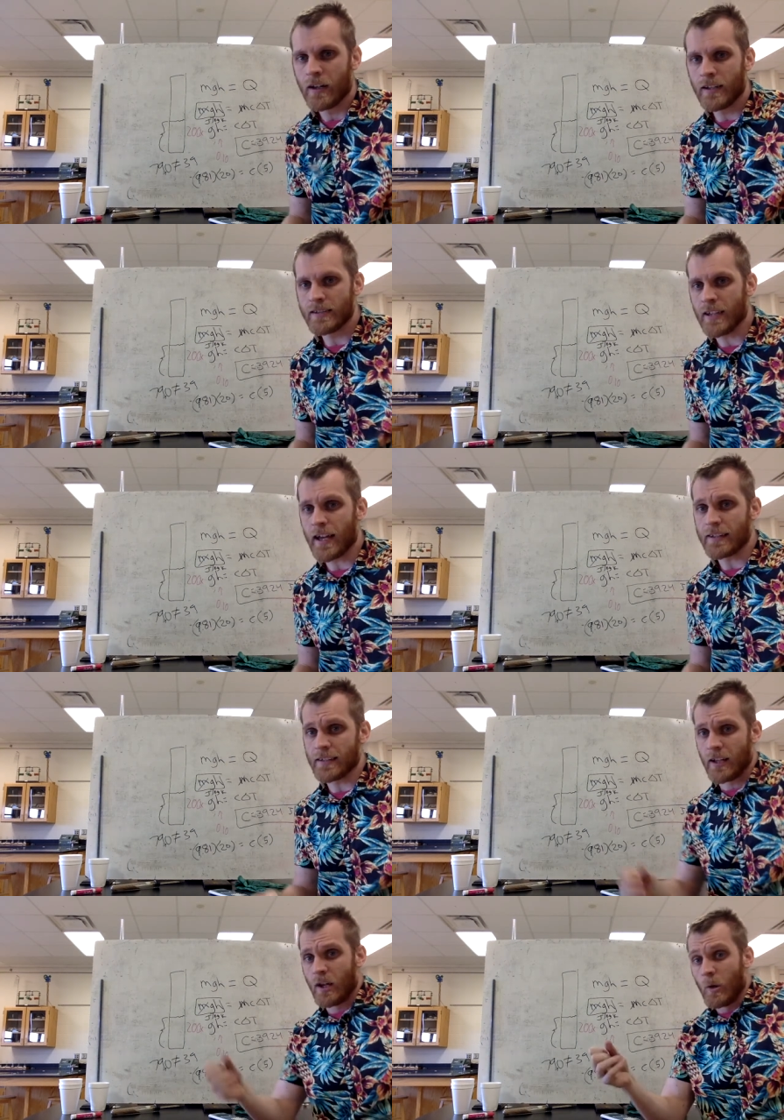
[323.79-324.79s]
is
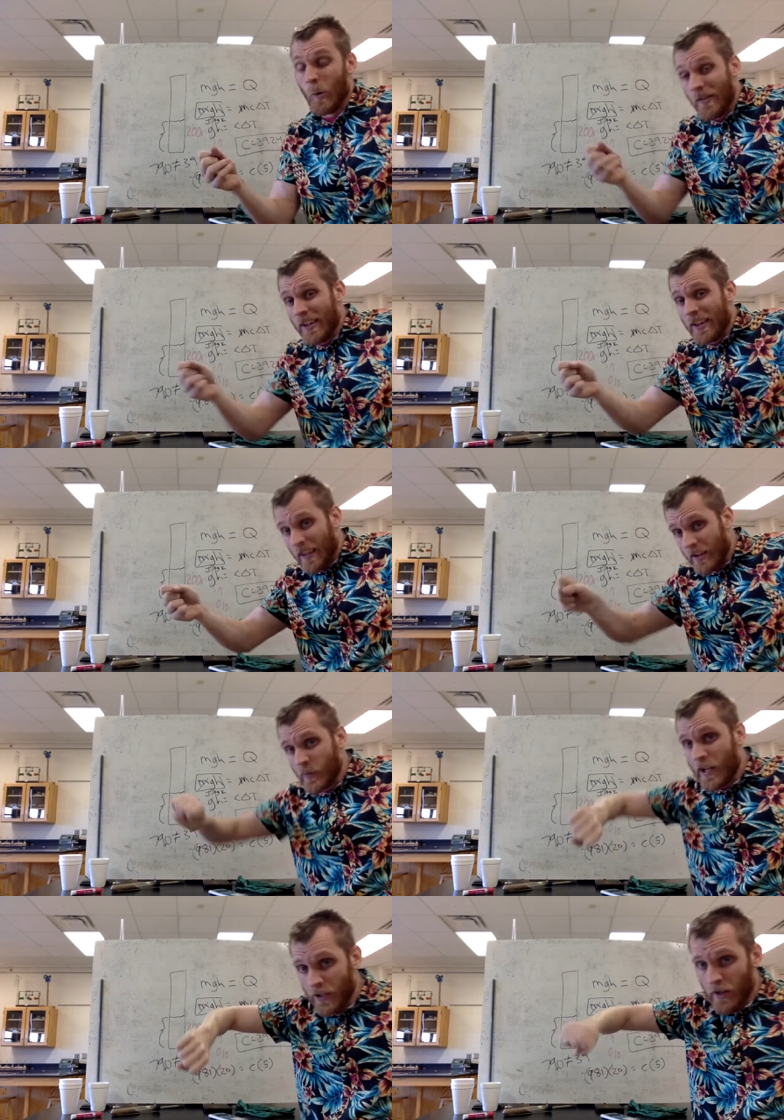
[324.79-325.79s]
that one thing is
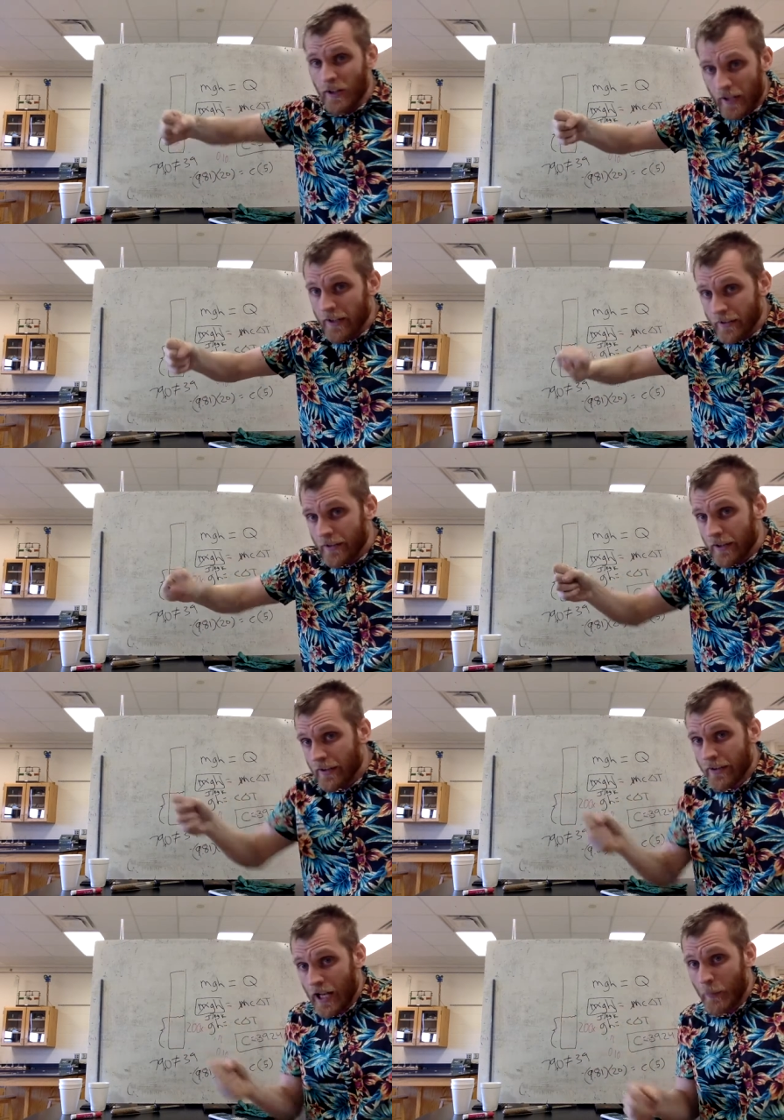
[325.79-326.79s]
when I turn it,
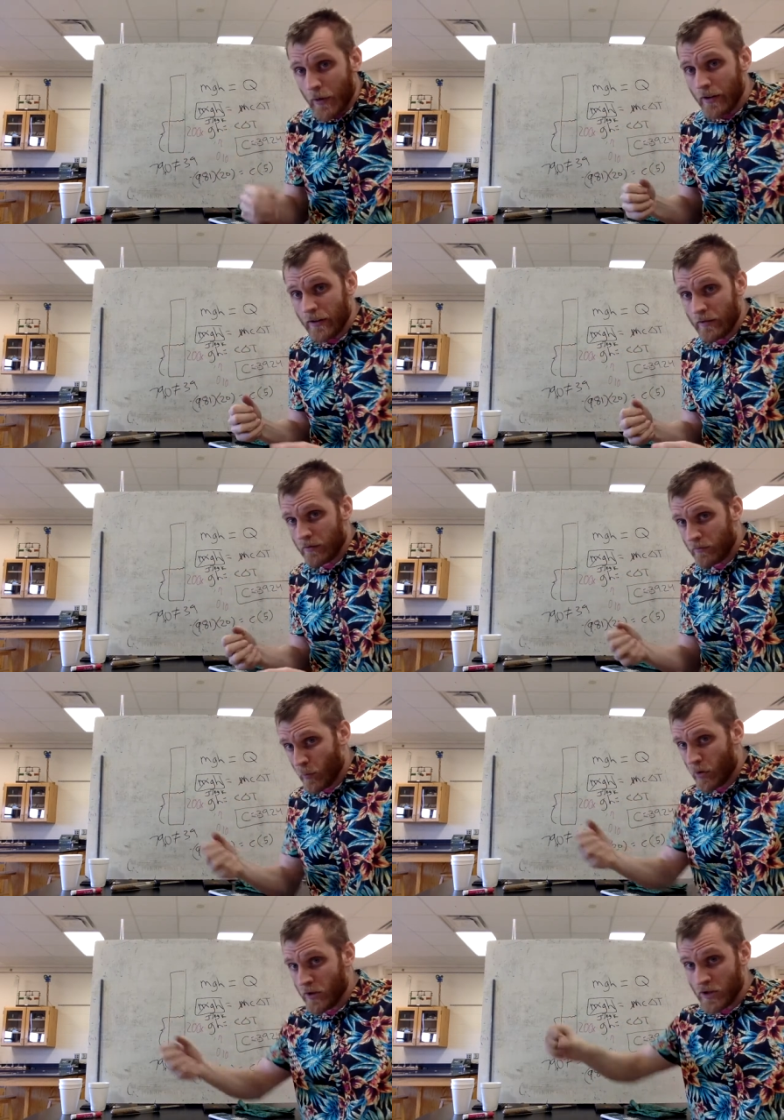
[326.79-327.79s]
is that I put
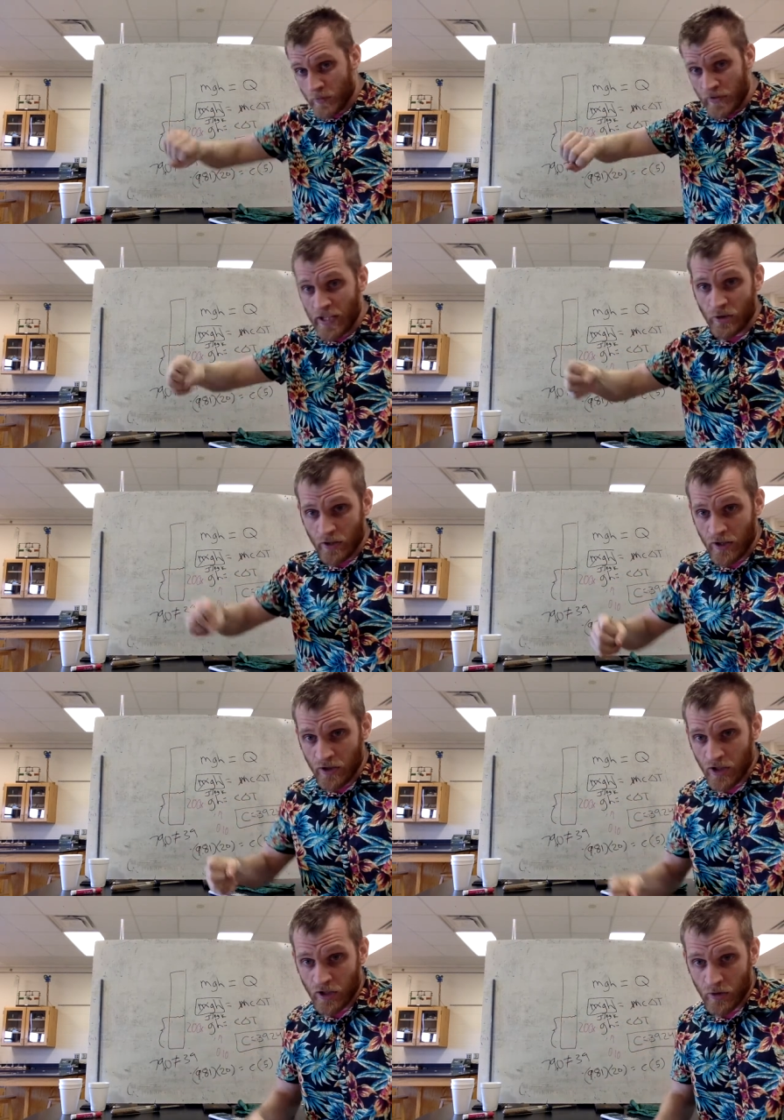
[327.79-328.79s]
more than just potential
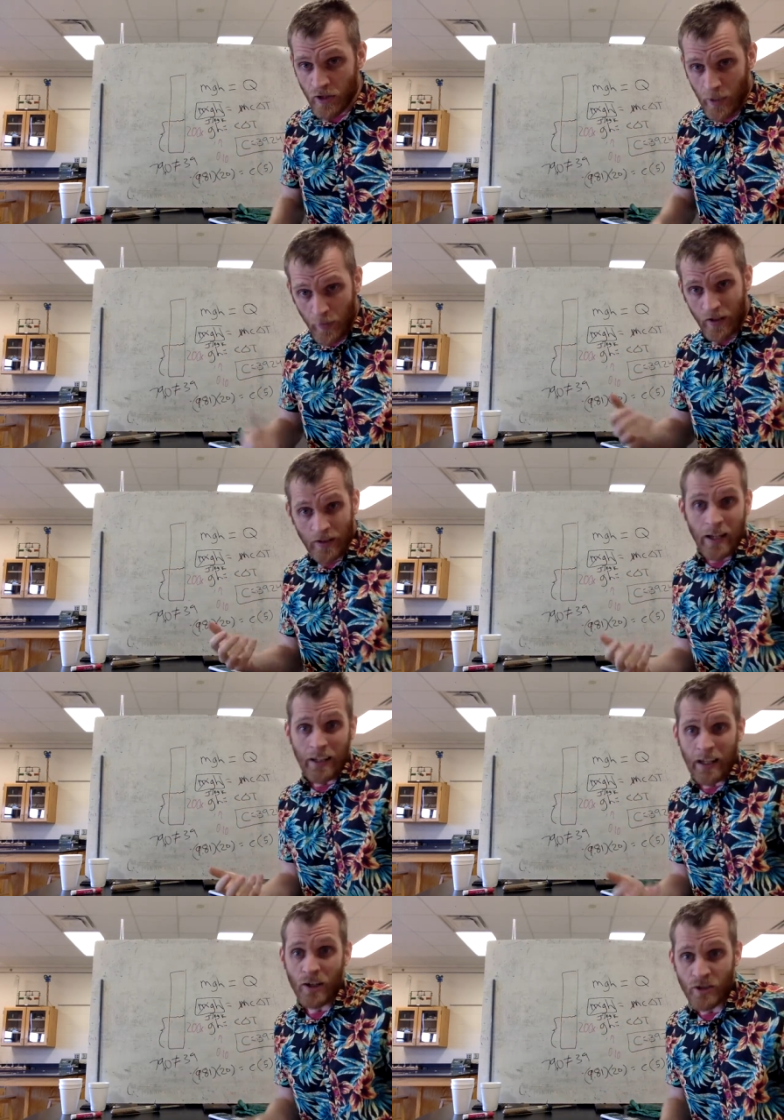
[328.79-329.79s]
energy into it, I put
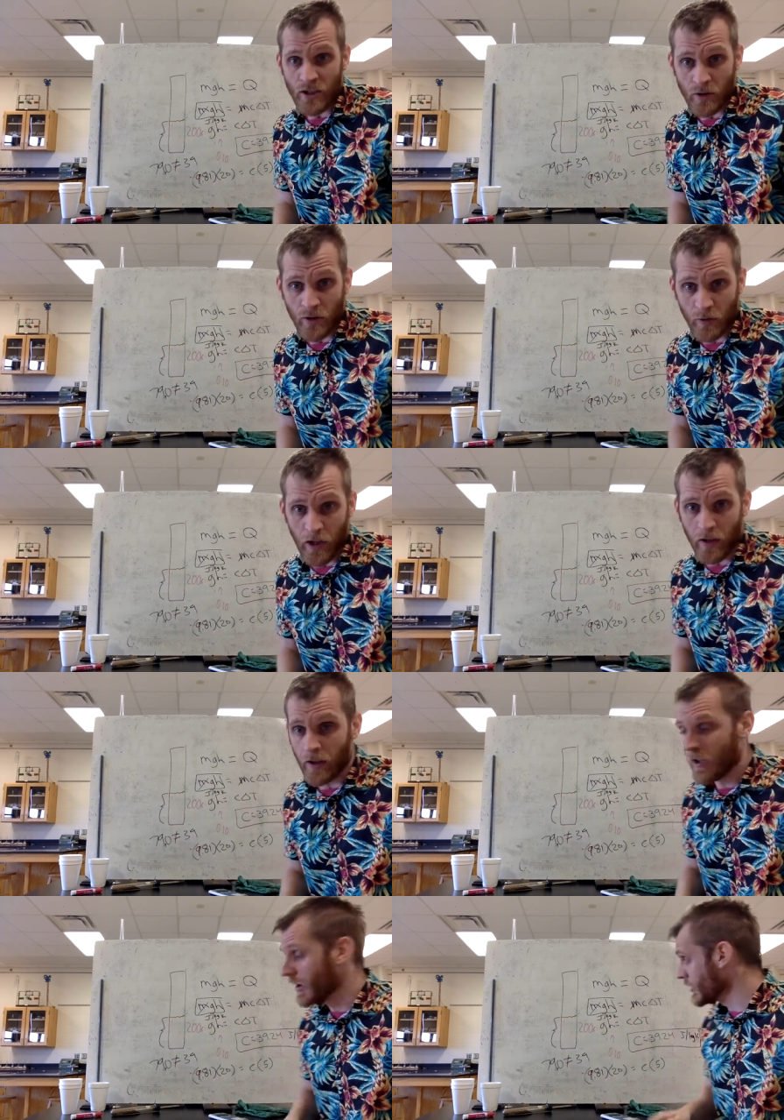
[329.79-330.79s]
kinetic energy into it as well.
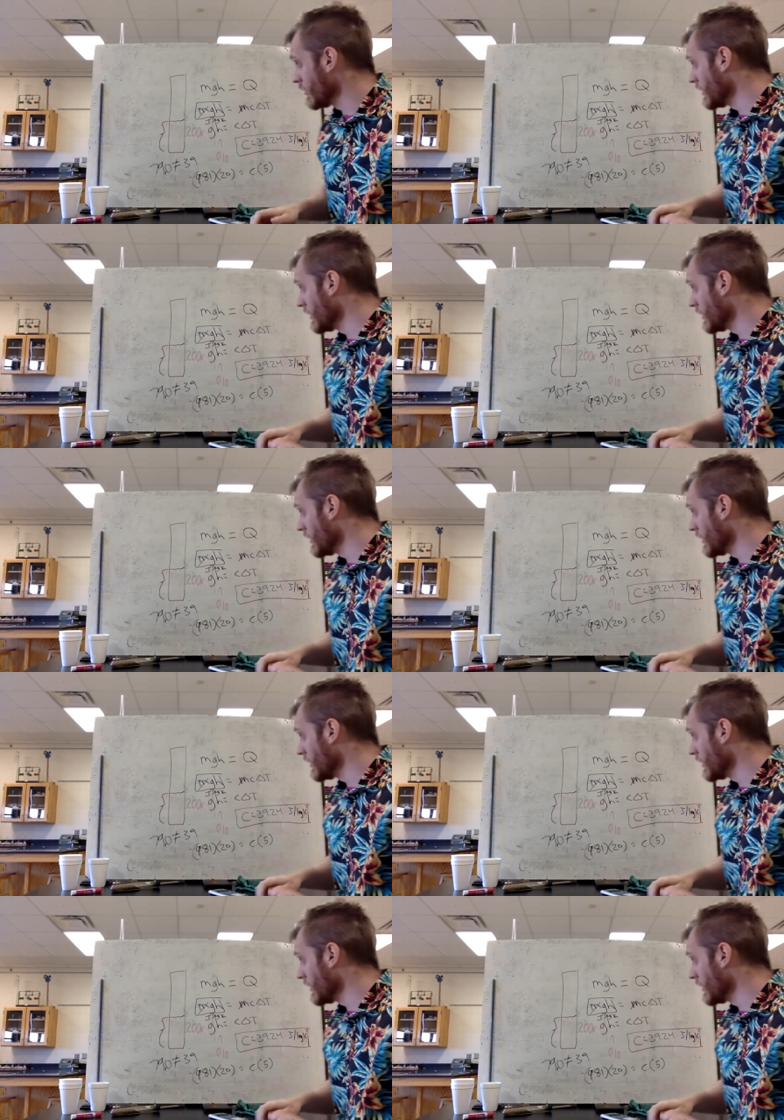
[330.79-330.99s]
So